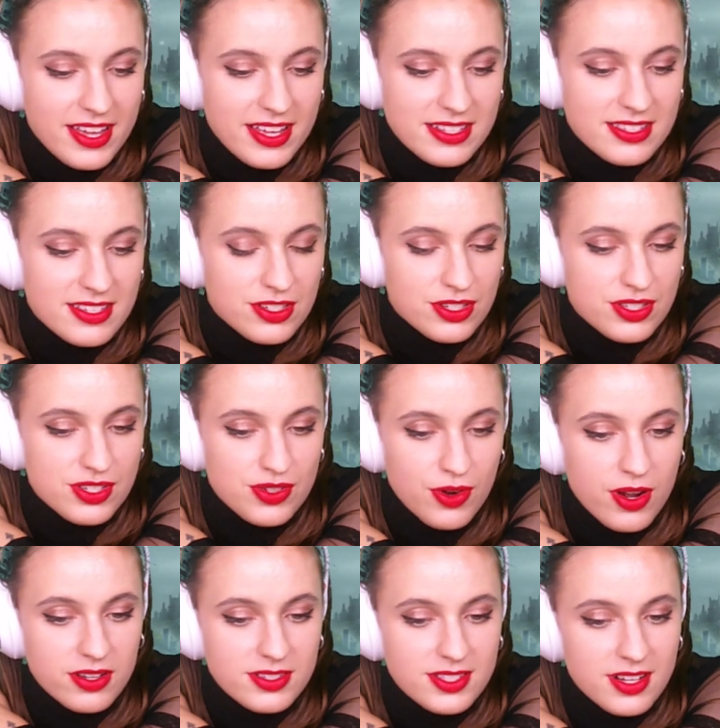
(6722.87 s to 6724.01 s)
that's such a
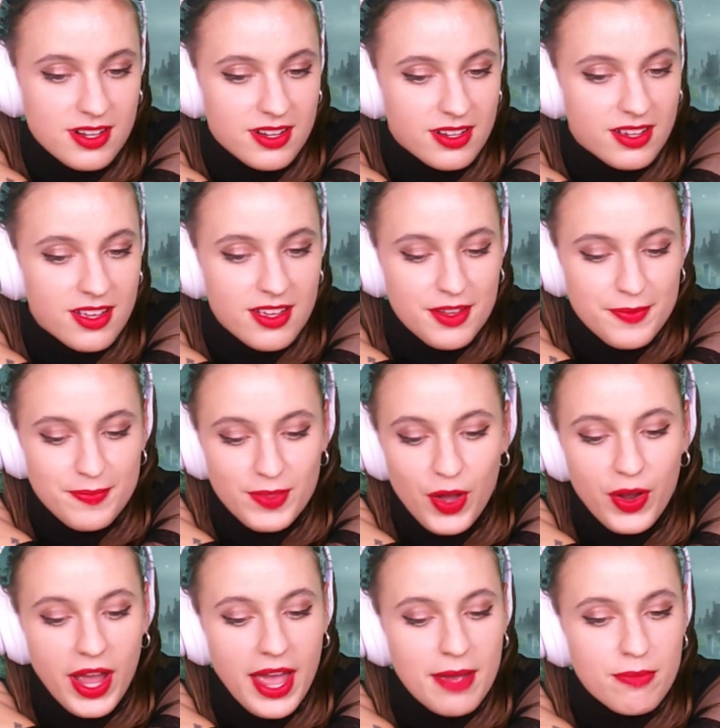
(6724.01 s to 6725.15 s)
strong song.
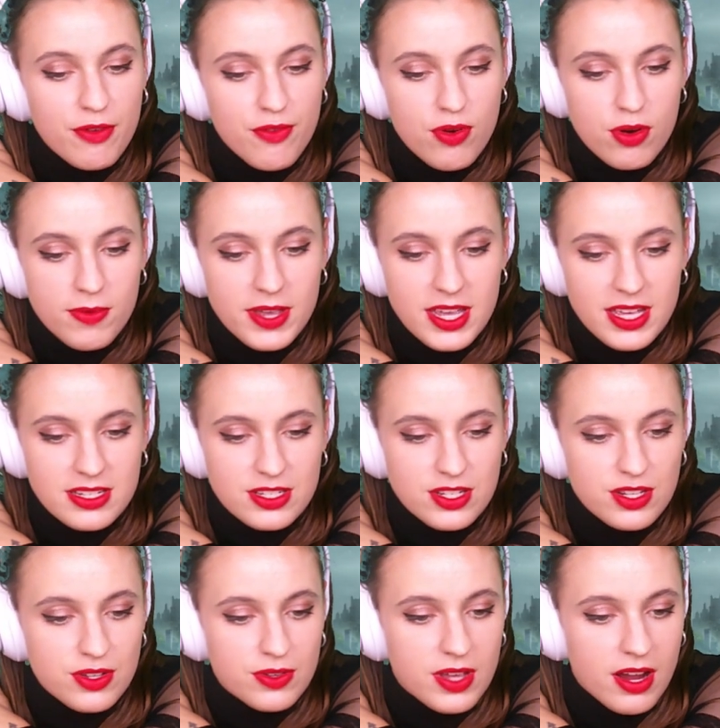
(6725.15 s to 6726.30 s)
Okay, before we get
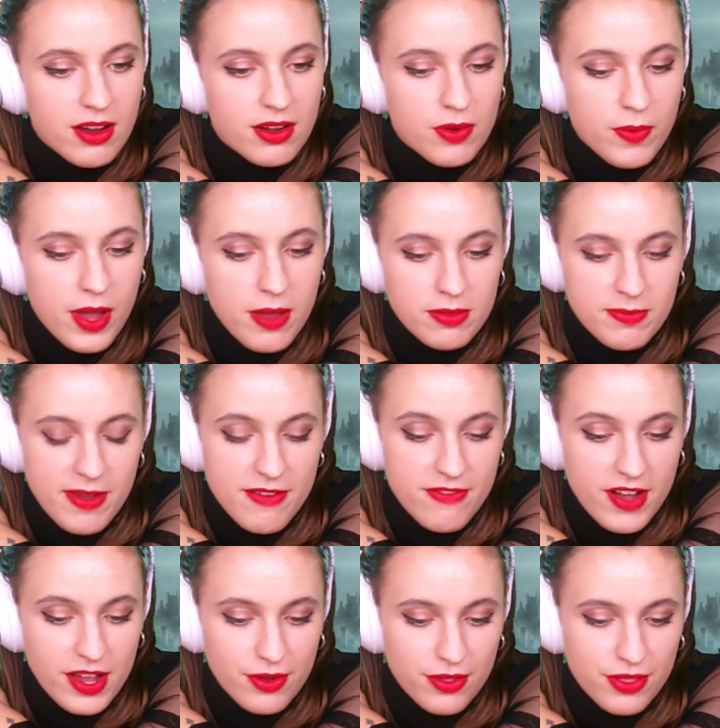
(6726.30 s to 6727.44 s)
too carried away with my
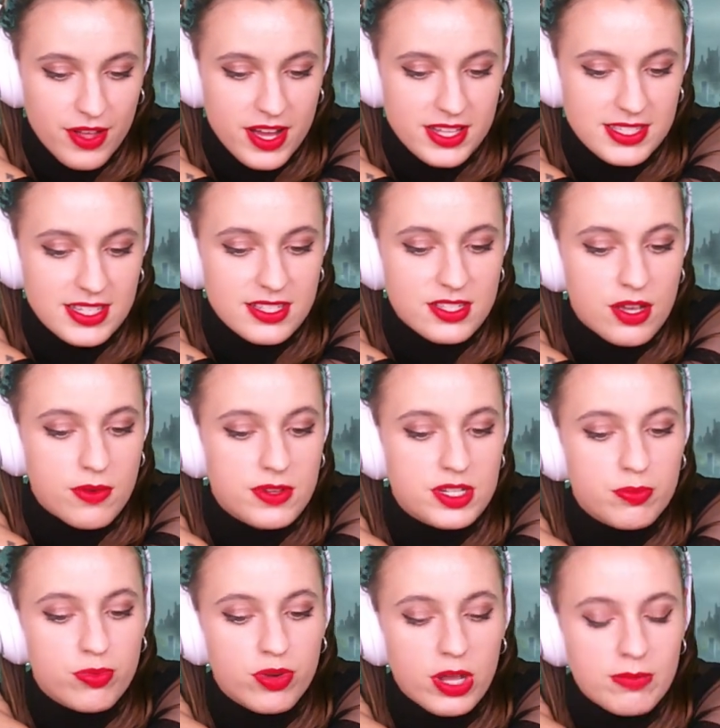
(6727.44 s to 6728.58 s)
final thoughts, let's go into
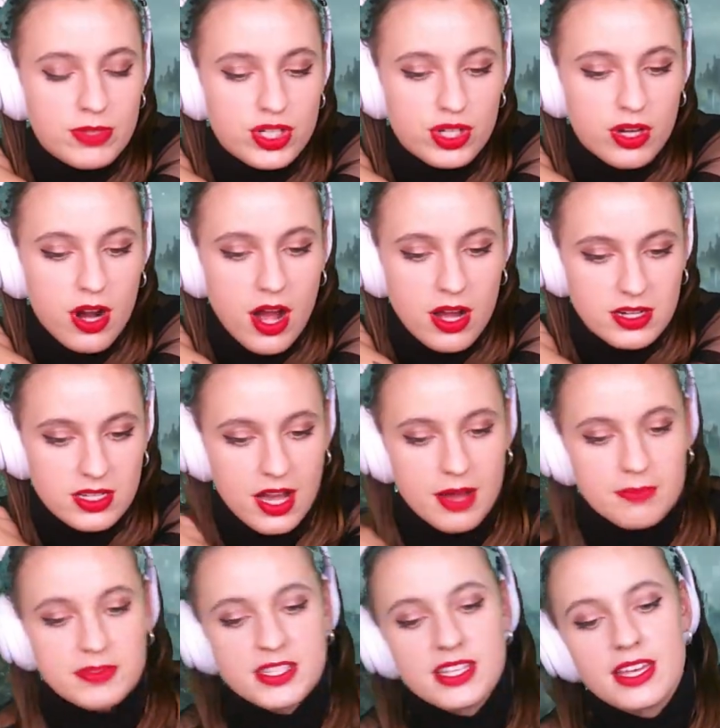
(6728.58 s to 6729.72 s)
Premature
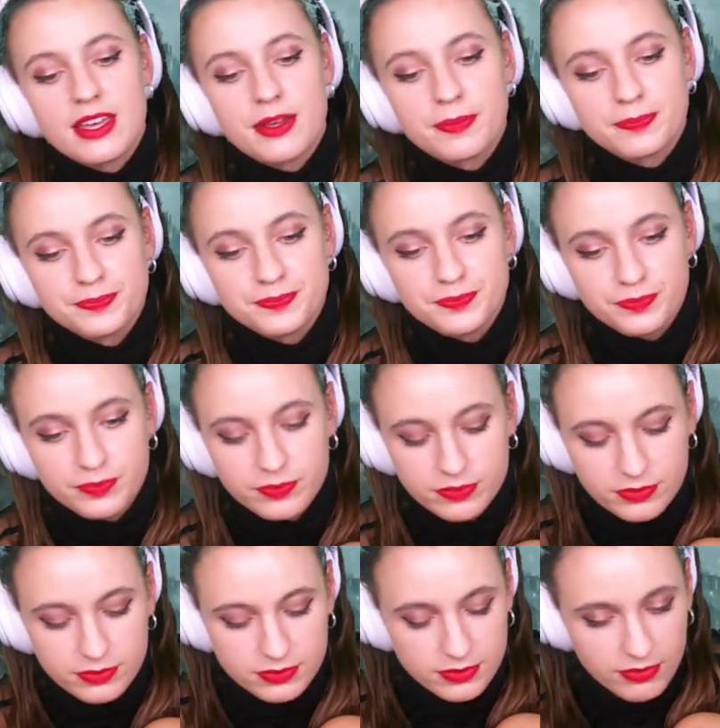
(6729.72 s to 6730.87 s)
Autopsy.
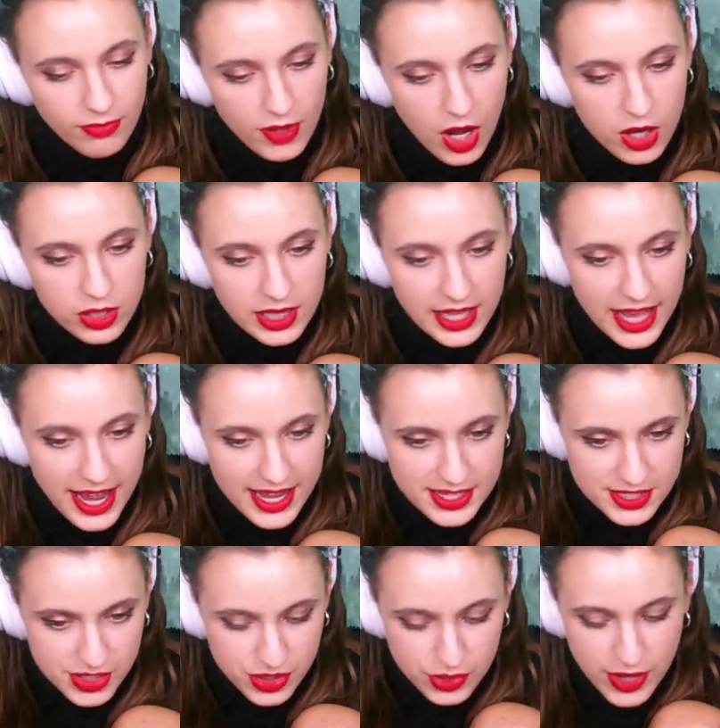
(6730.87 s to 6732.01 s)
Our
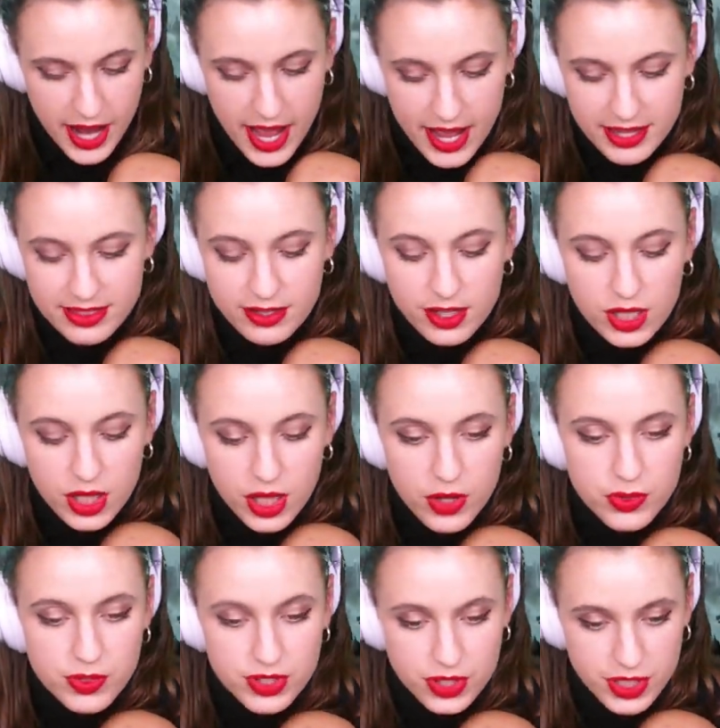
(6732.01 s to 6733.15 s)
last track, the
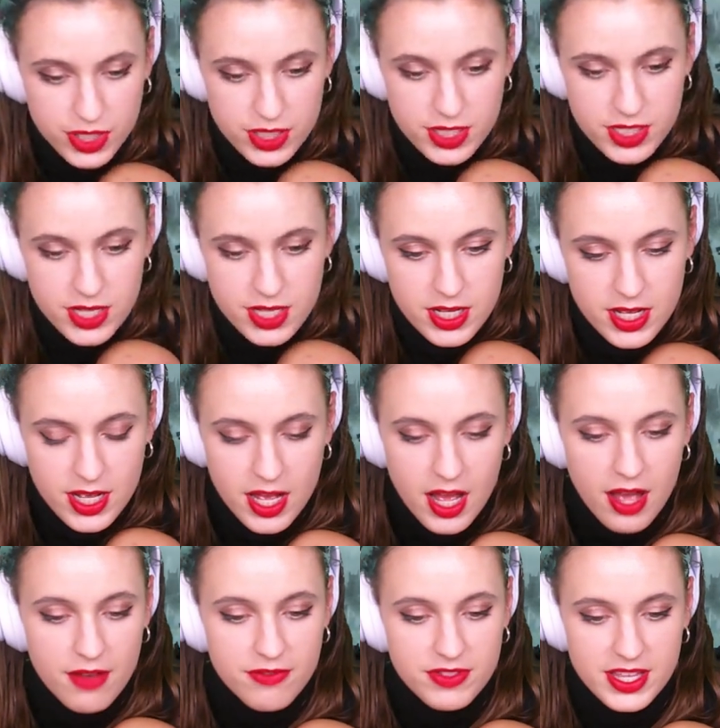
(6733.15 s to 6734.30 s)
closer
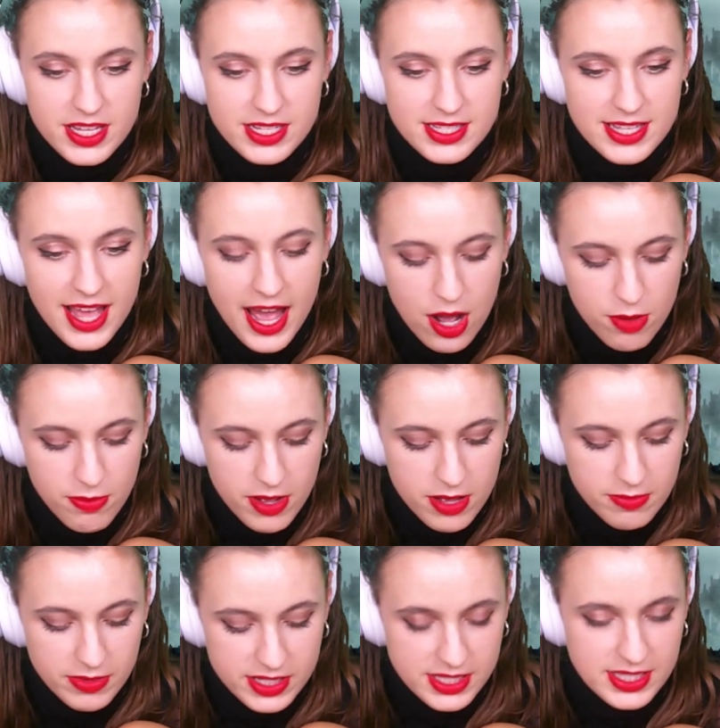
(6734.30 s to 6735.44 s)
of this
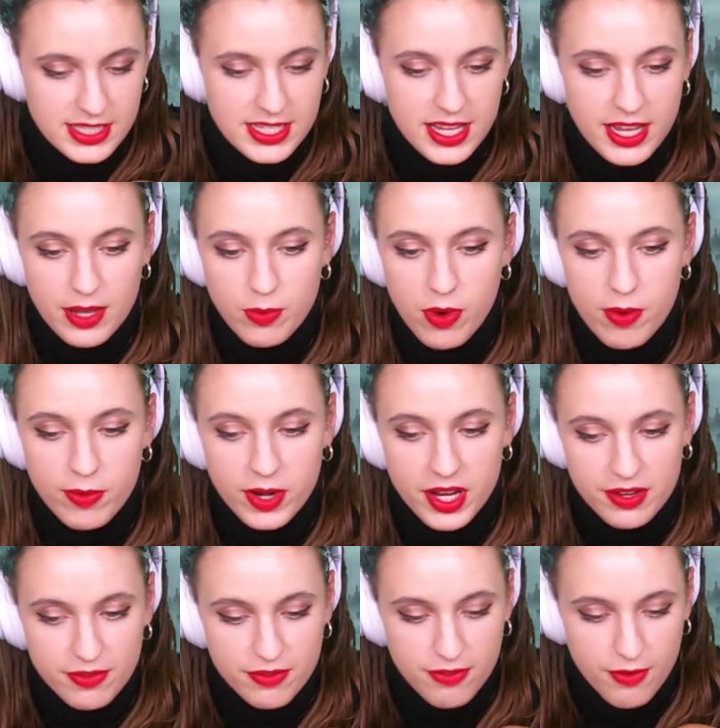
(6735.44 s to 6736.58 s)
album. Let's see what we're
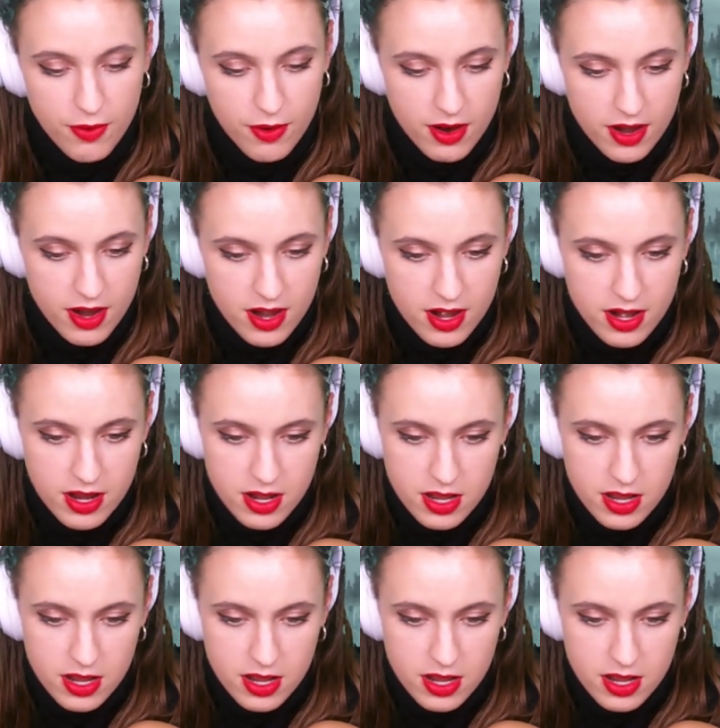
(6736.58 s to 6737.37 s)
in for